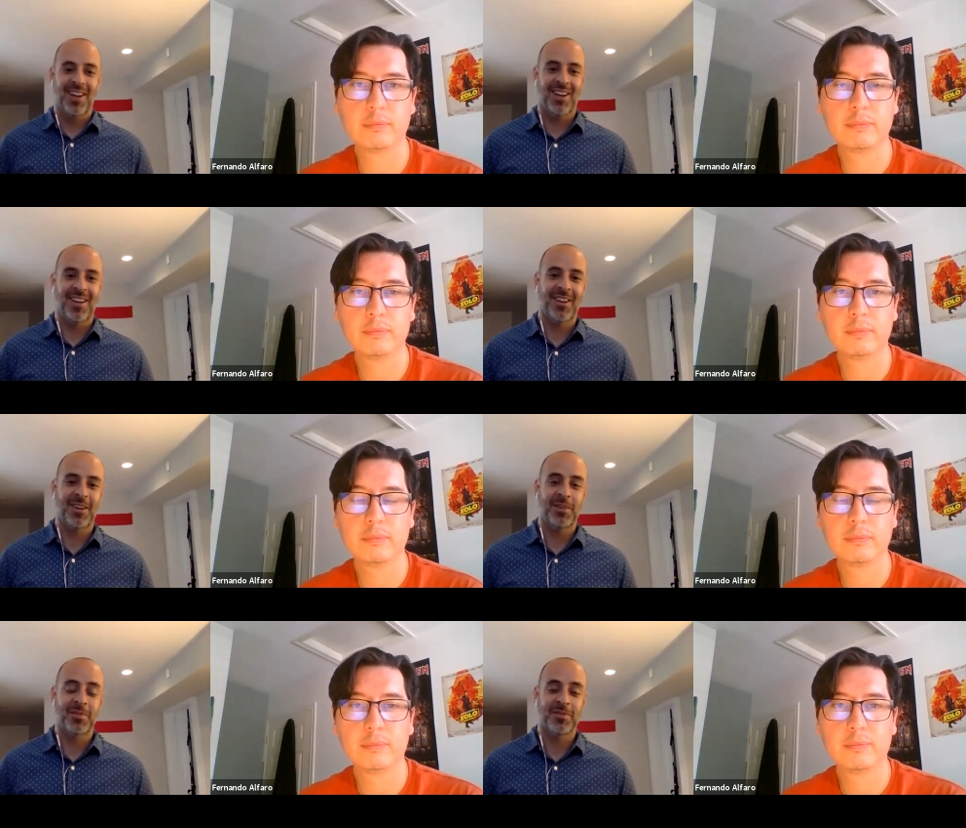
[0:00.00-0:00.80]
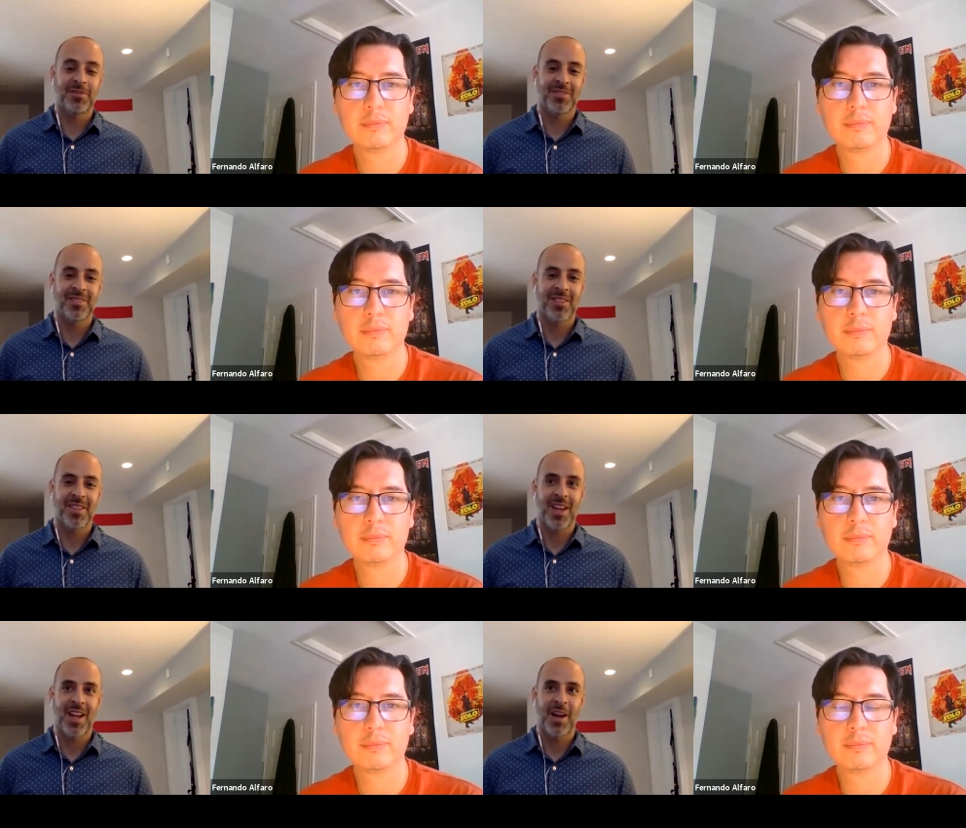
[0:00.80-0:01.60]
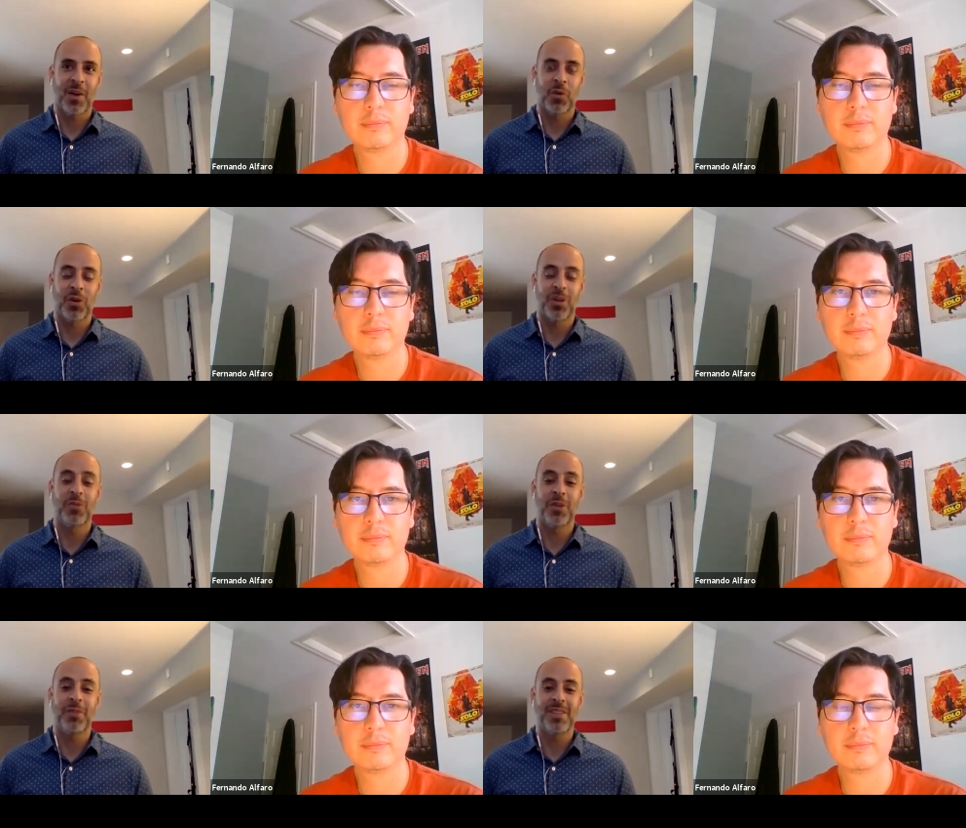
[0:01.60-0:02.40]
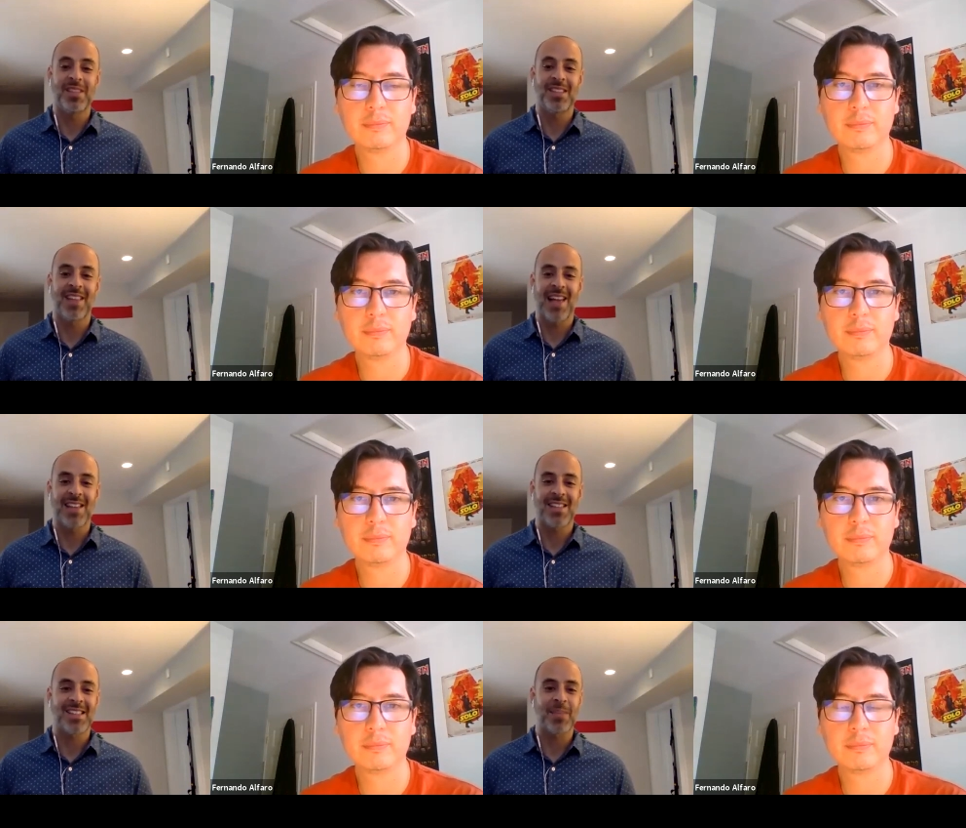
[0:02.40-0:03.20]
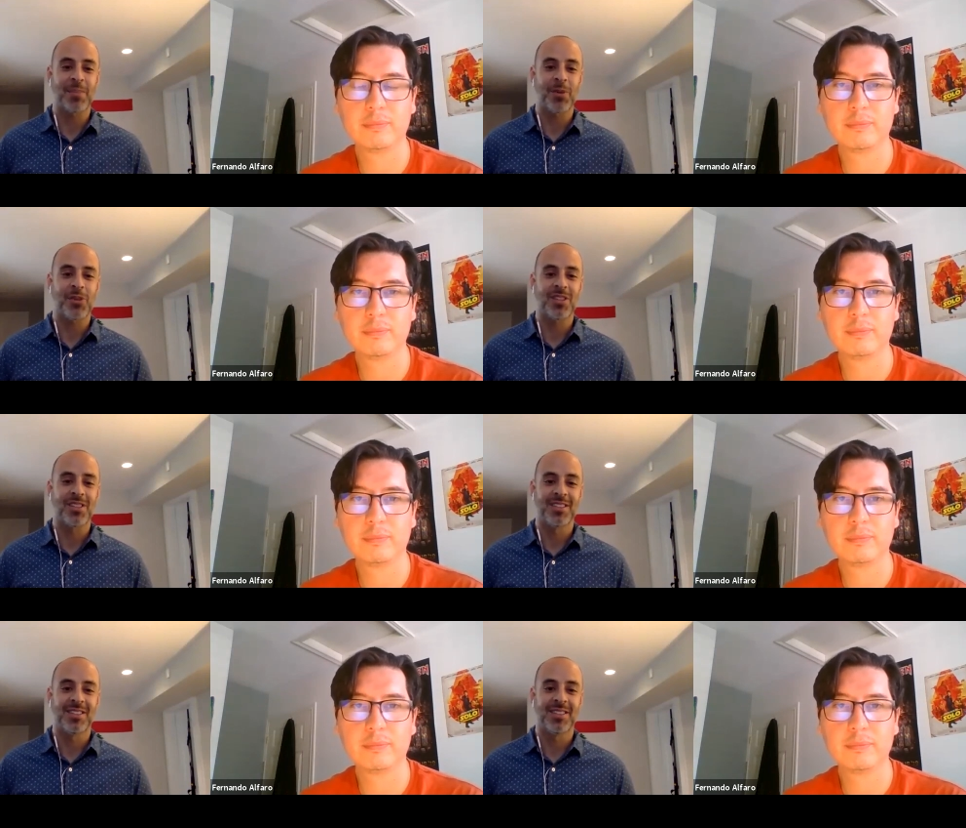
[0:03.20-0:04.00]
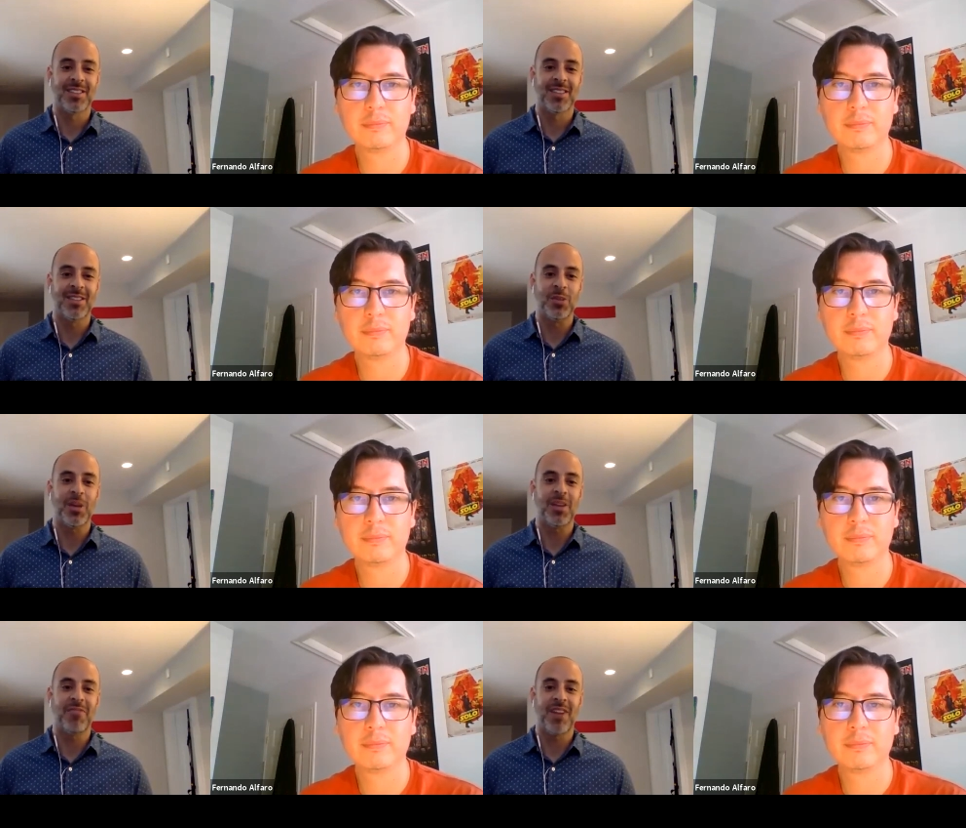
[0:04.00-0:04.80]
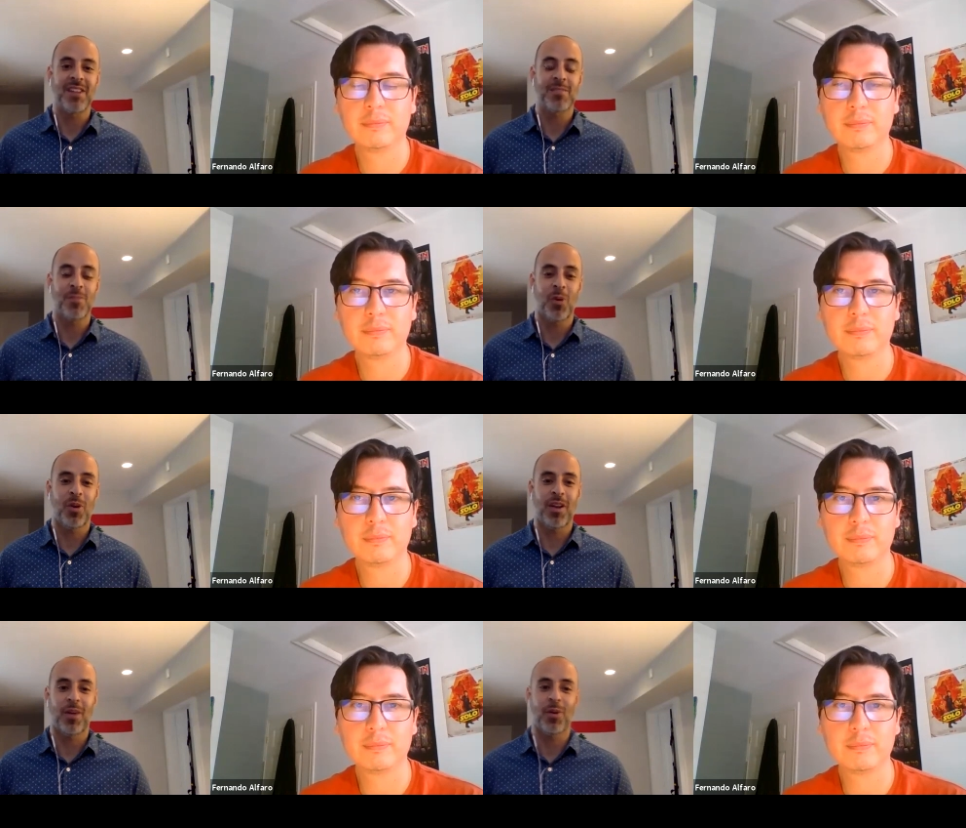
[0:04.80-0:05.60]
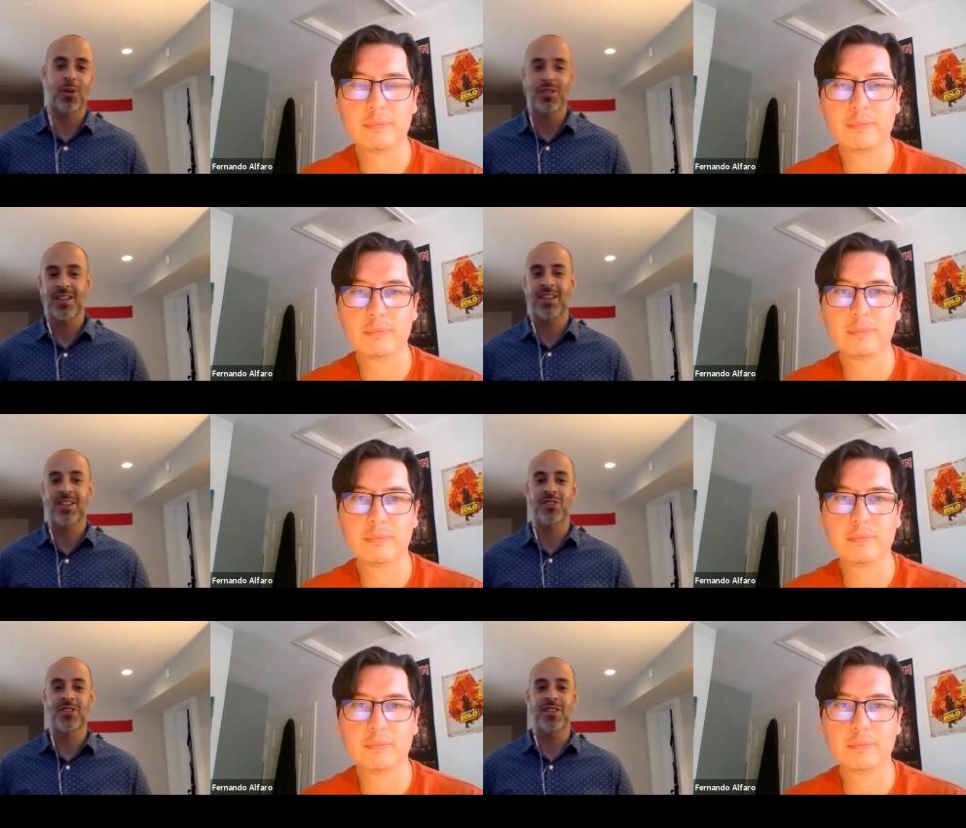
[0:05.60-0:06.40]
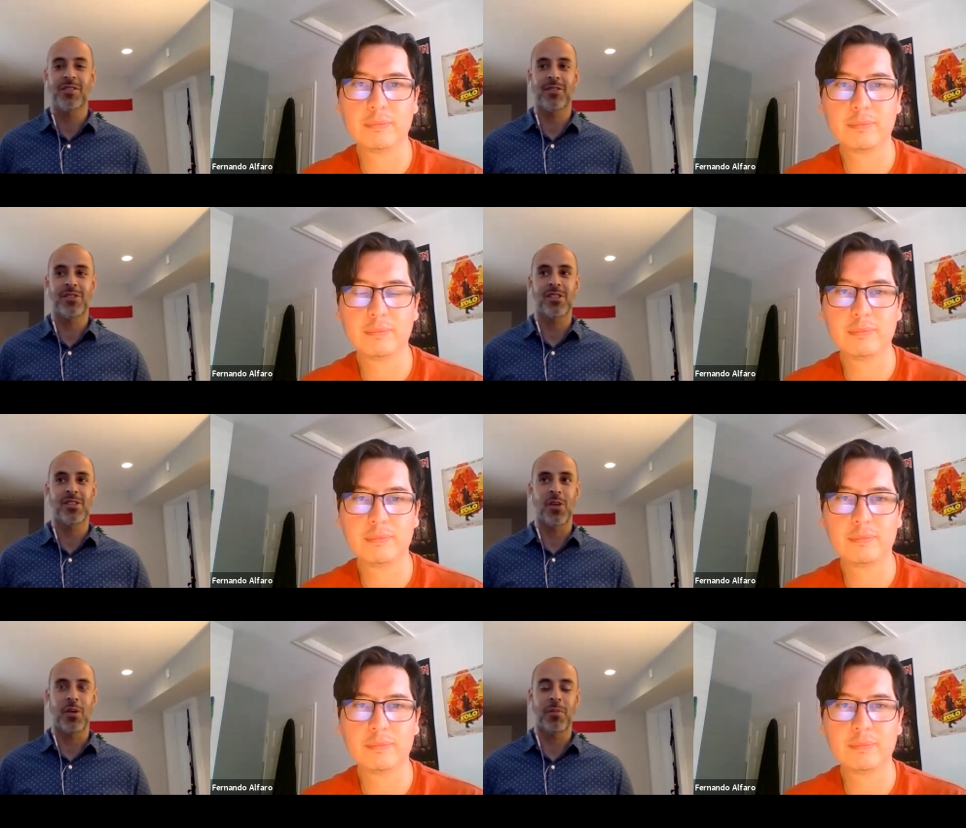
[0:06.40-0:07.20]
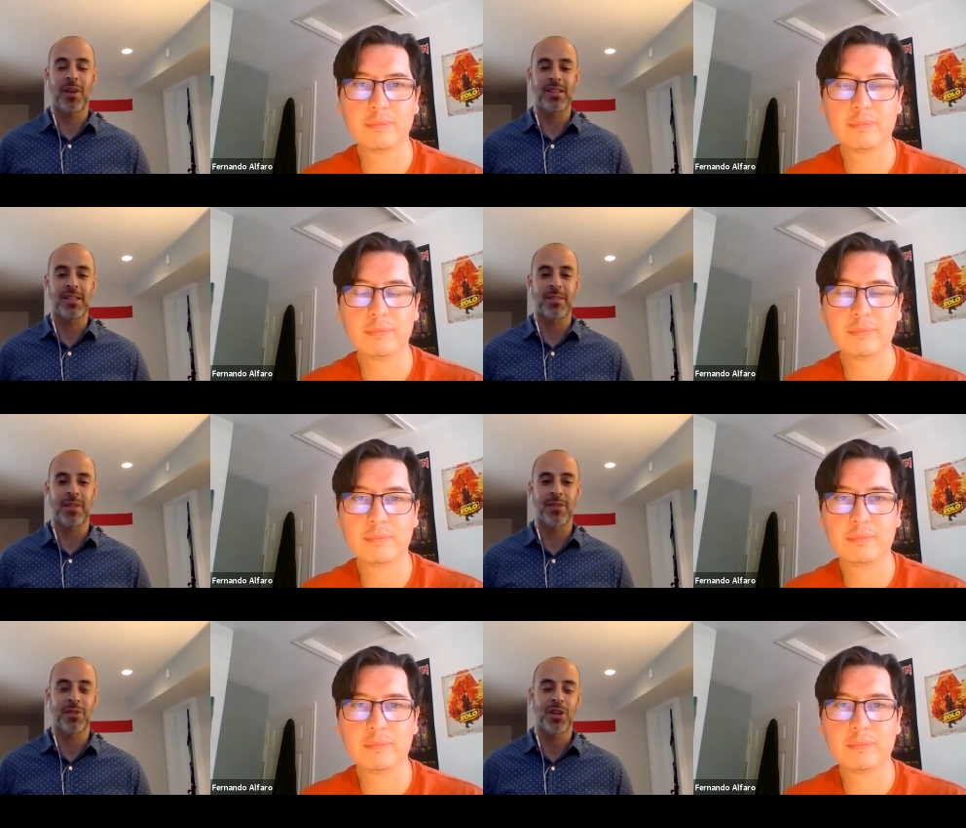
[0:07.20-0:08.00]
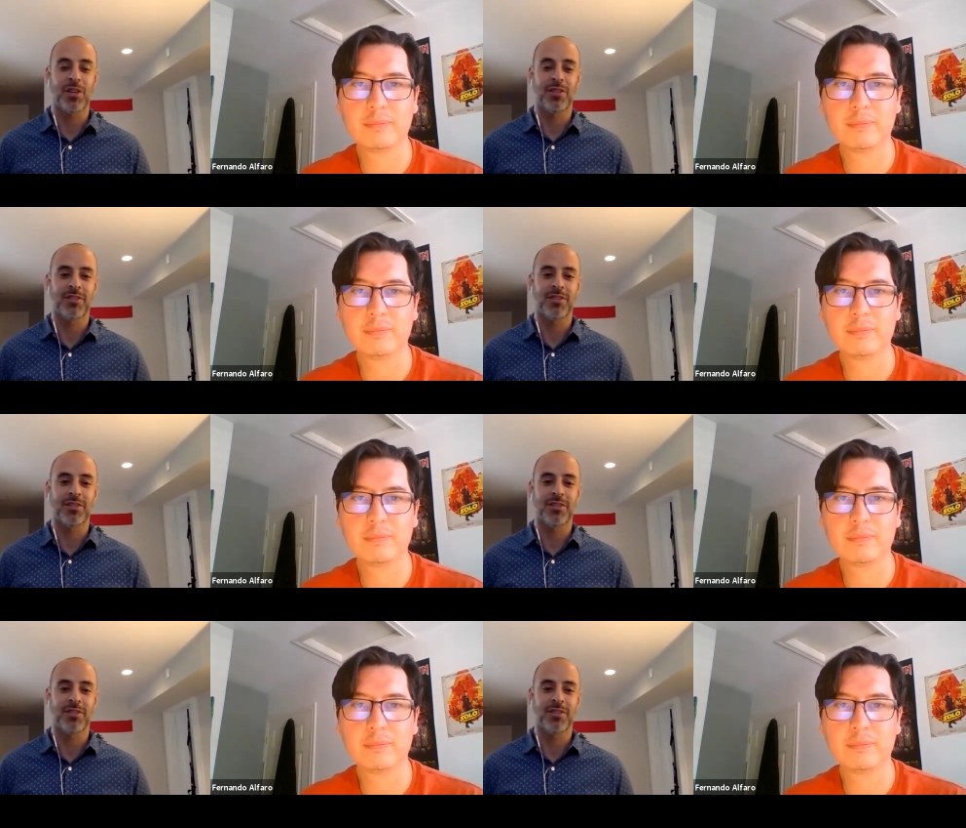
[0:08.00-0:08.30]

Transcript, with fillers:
Speaker 1: um, would we be still asking the same question? Do we invest more in our own technology versus going buy something off the shelf?